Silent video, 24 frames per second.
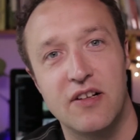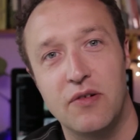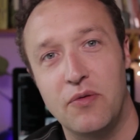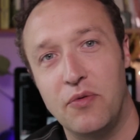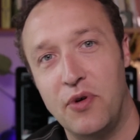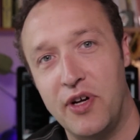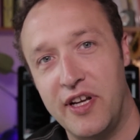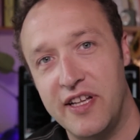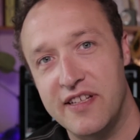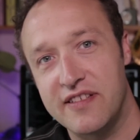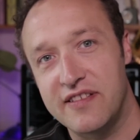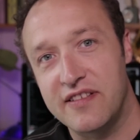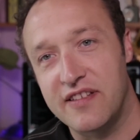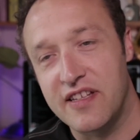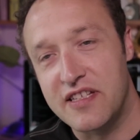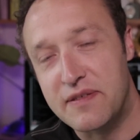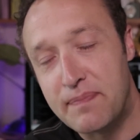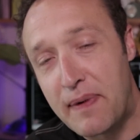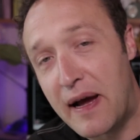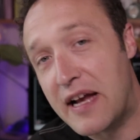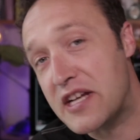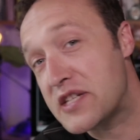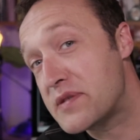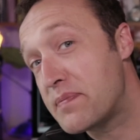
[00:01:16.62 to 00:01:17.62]
when it's
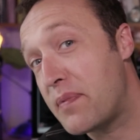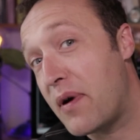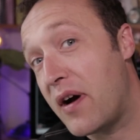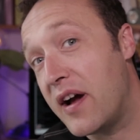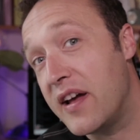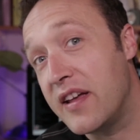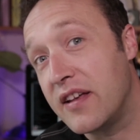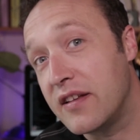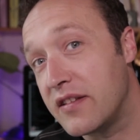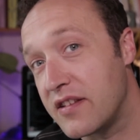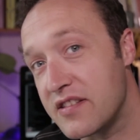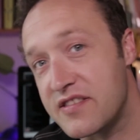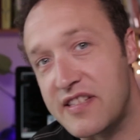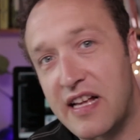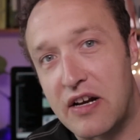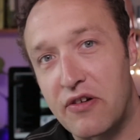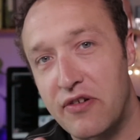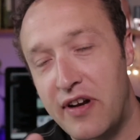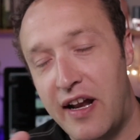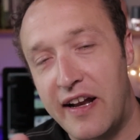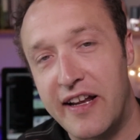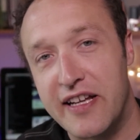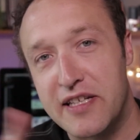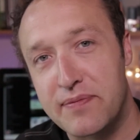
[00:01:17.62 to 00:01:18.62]
dispatched by the seller
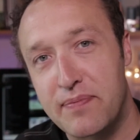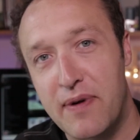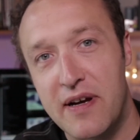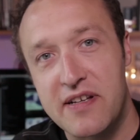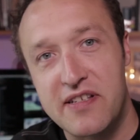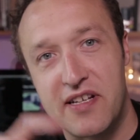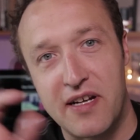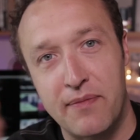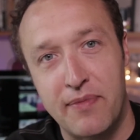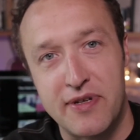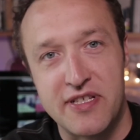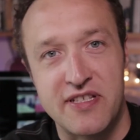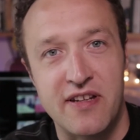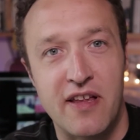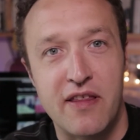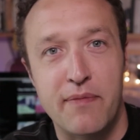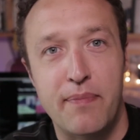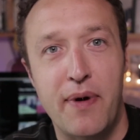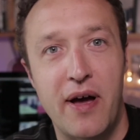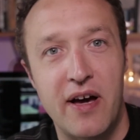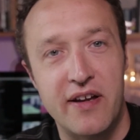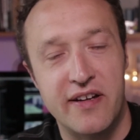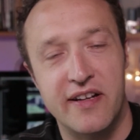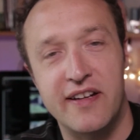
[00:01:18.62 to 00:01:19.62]
on AliExpress I can press another
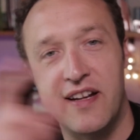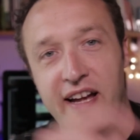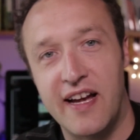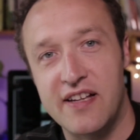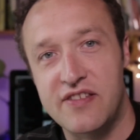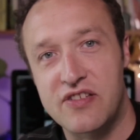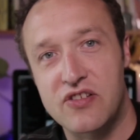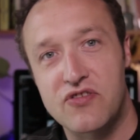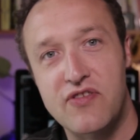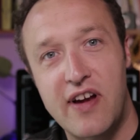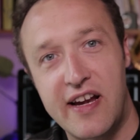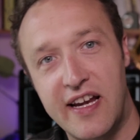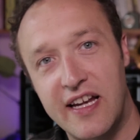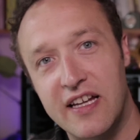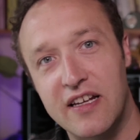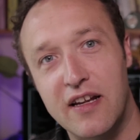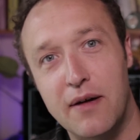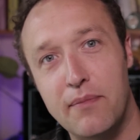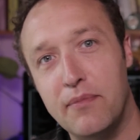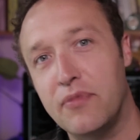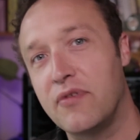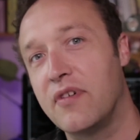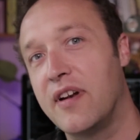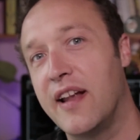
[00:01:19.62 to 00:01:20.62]
button and it adds a tracking
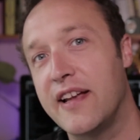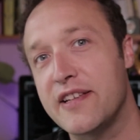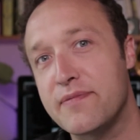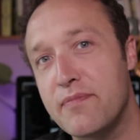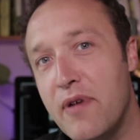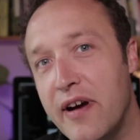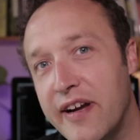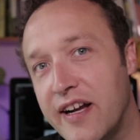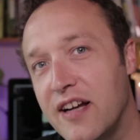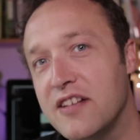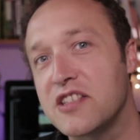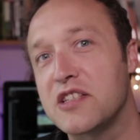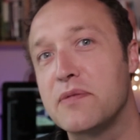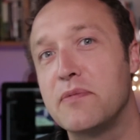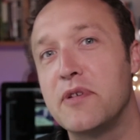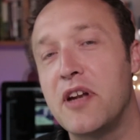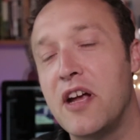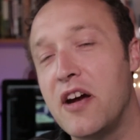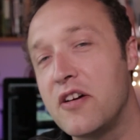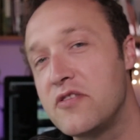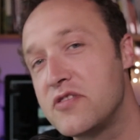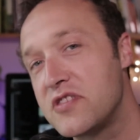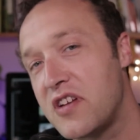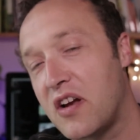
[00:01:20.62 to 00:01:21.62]
number and lets my customer
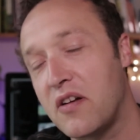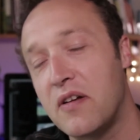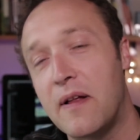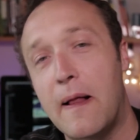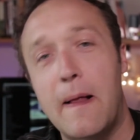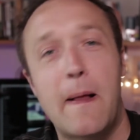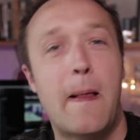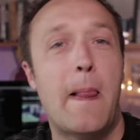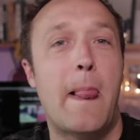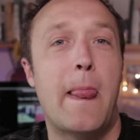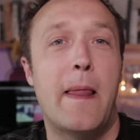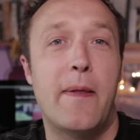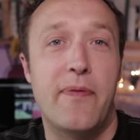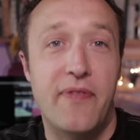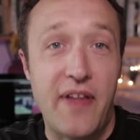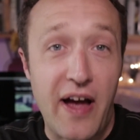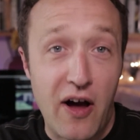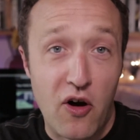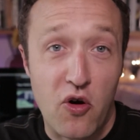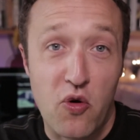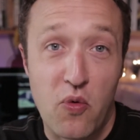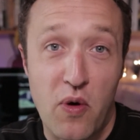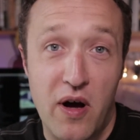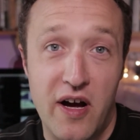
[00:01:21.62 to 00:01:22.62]
know so that
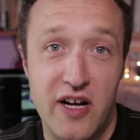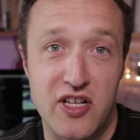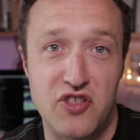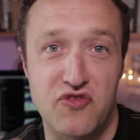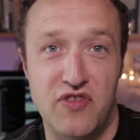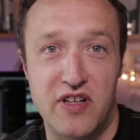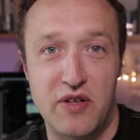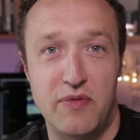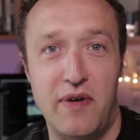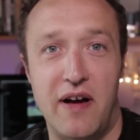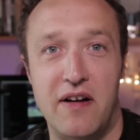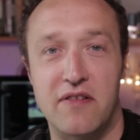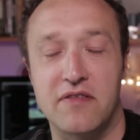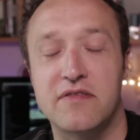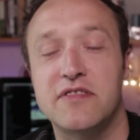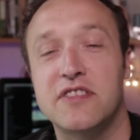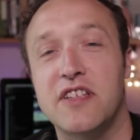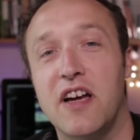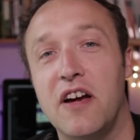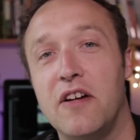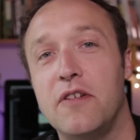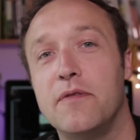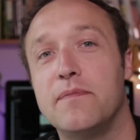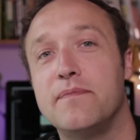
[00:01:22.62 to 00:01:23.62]
all works really well
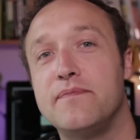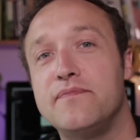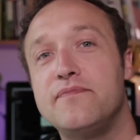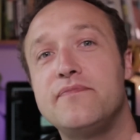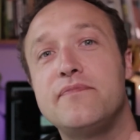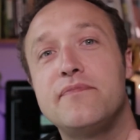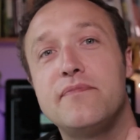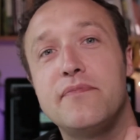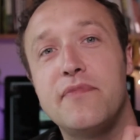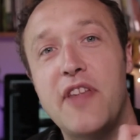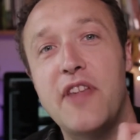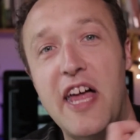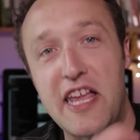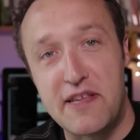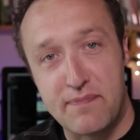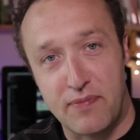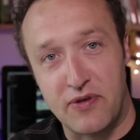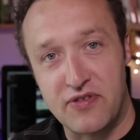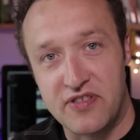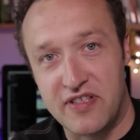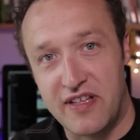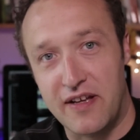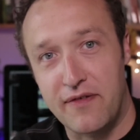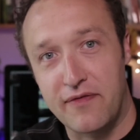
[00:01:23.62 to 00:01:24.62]
so that's
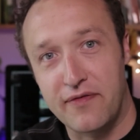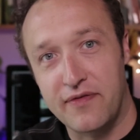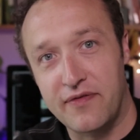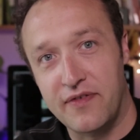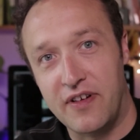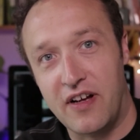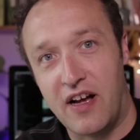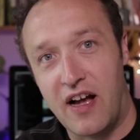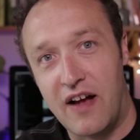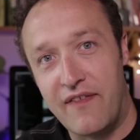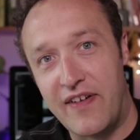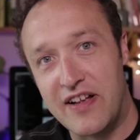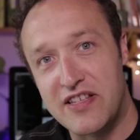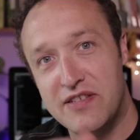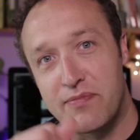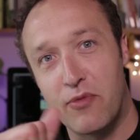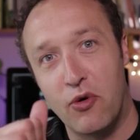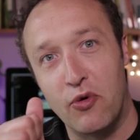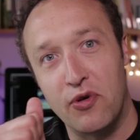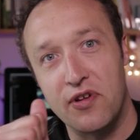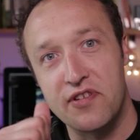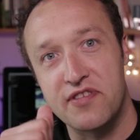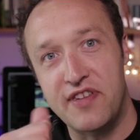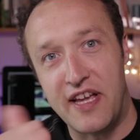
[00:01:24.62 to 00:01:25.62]
positive I've had some
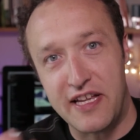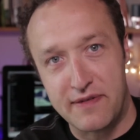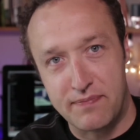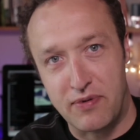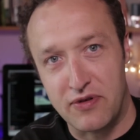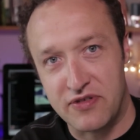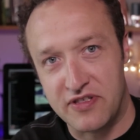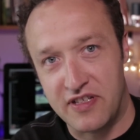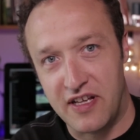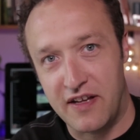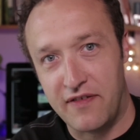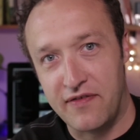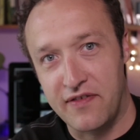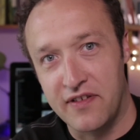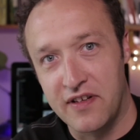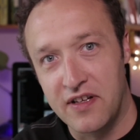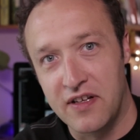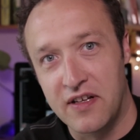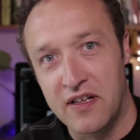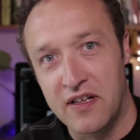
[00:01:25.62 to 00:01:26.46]
orders that's positive